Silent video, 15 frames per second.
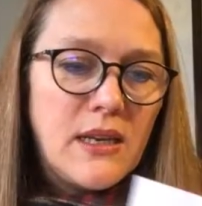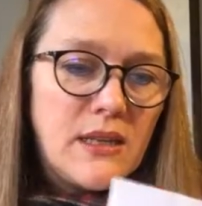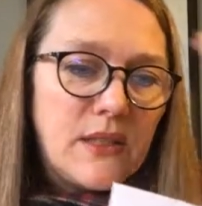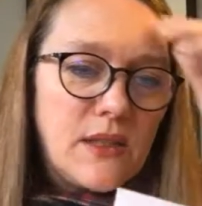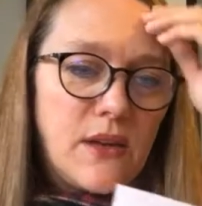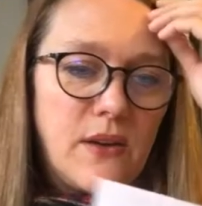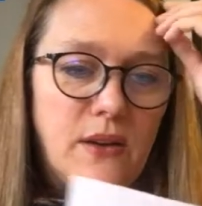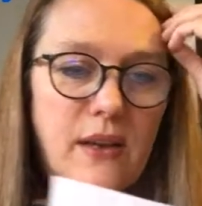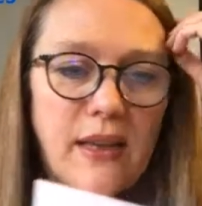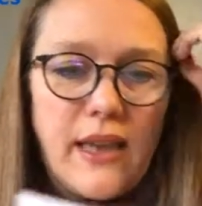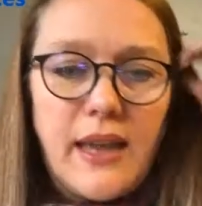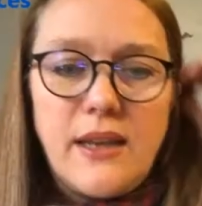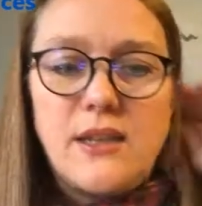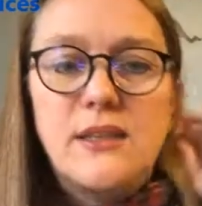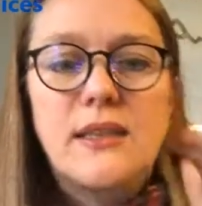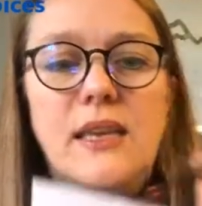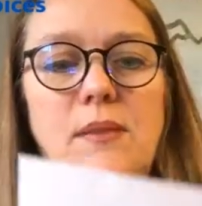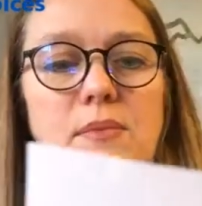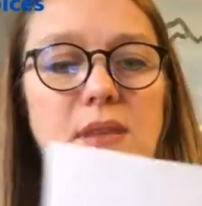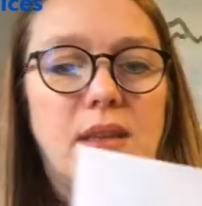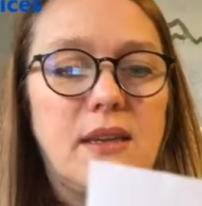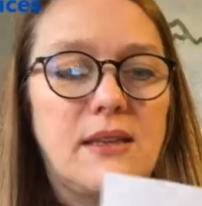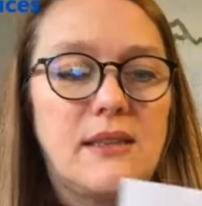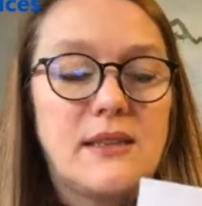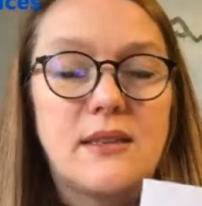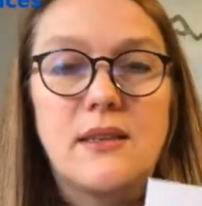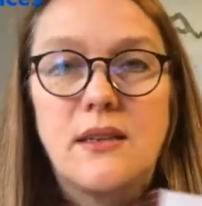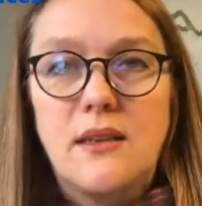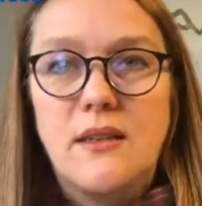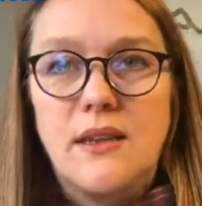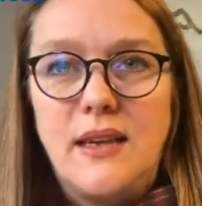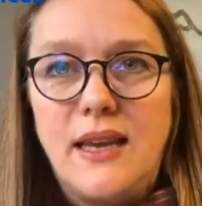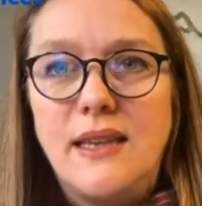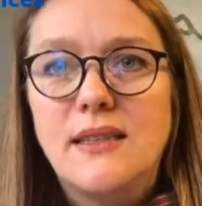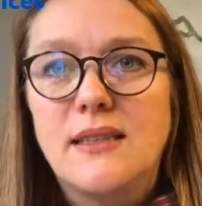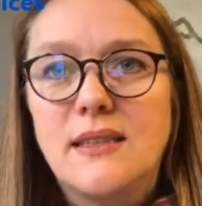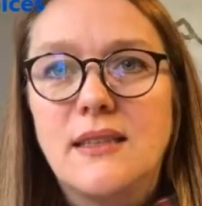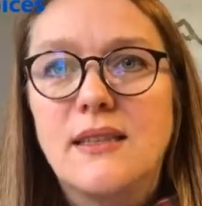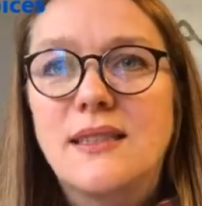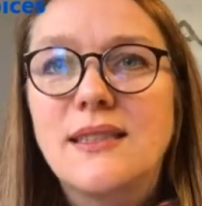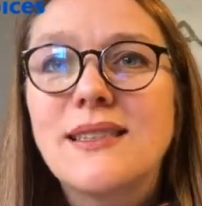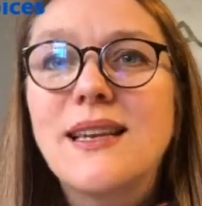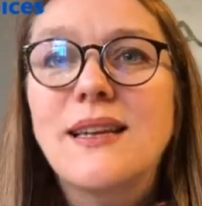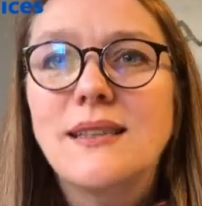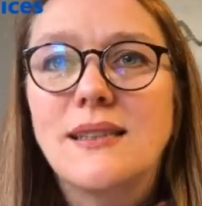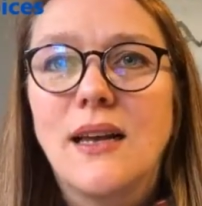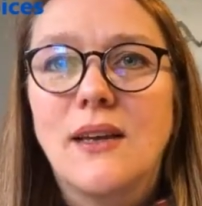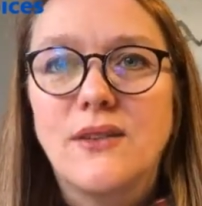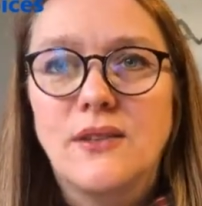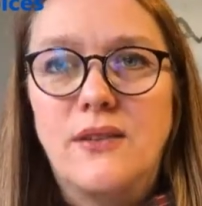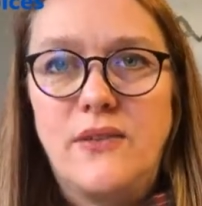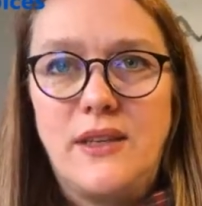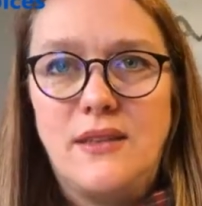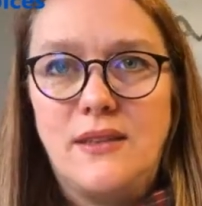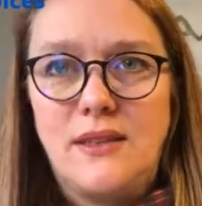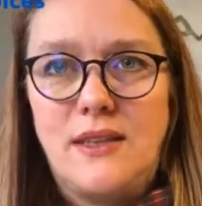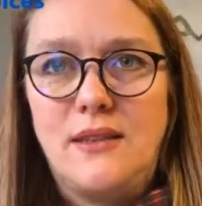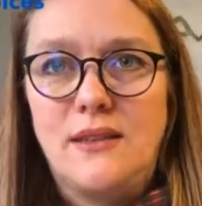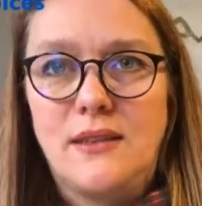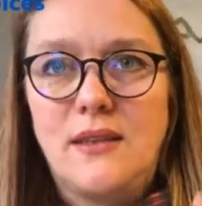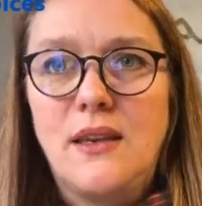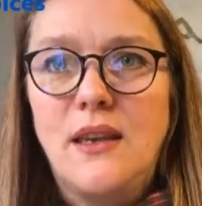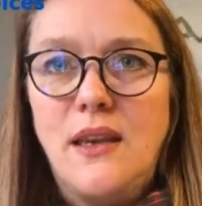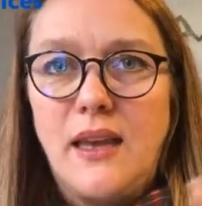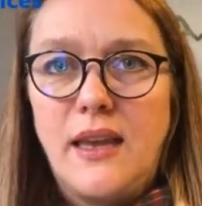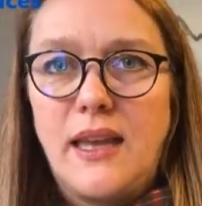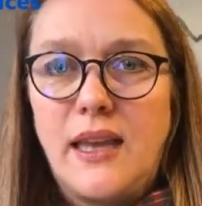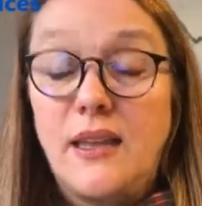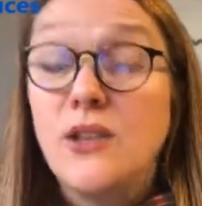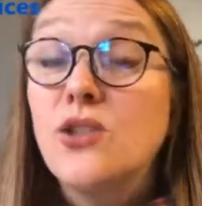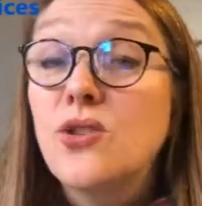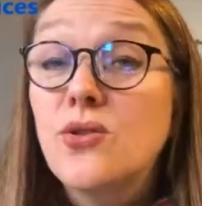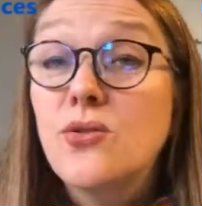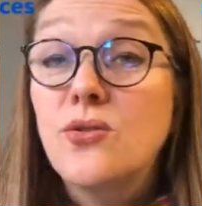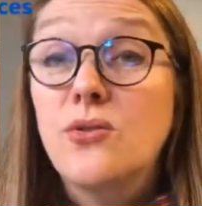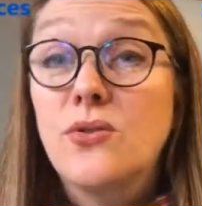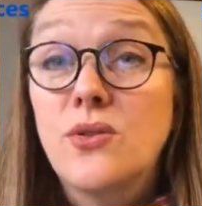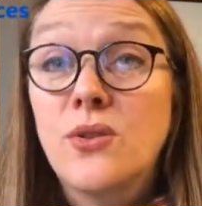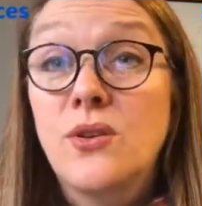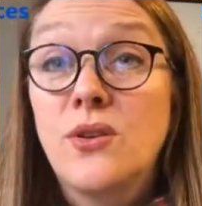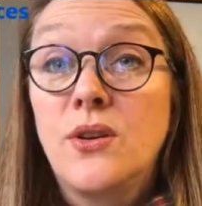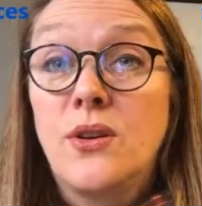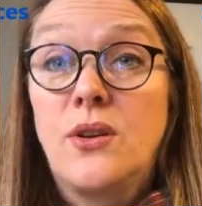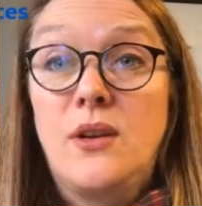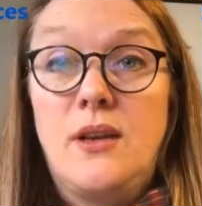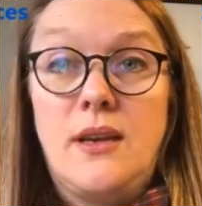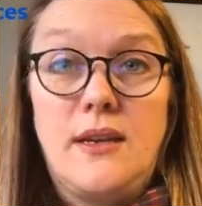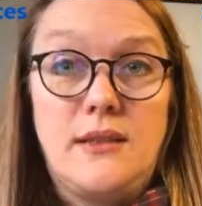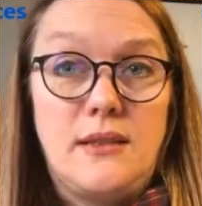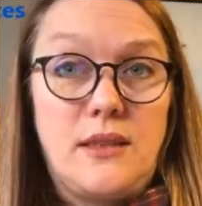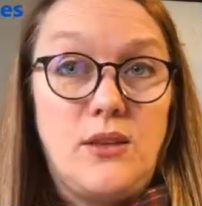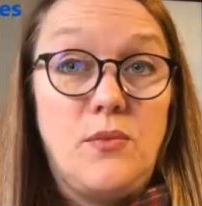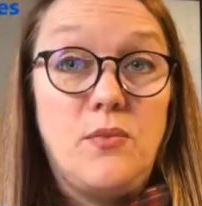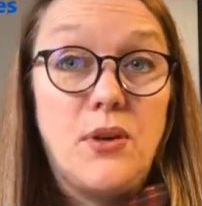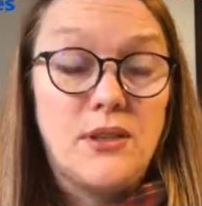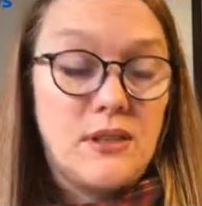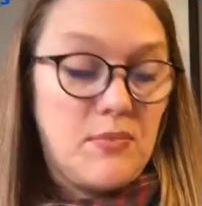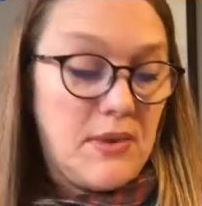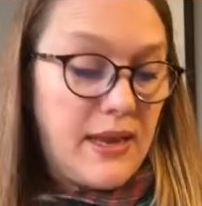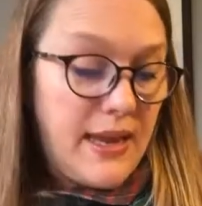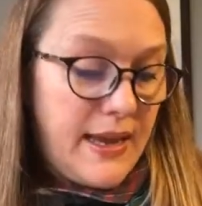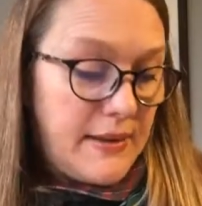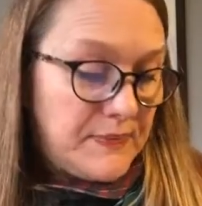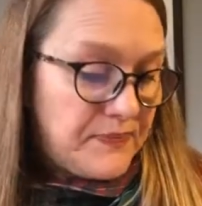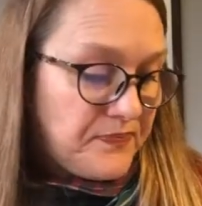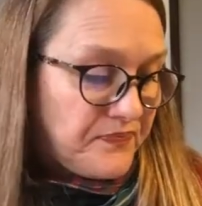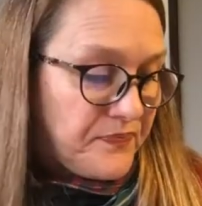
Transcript: So again, just keep the sounds of incense, again, as short as you possibly can.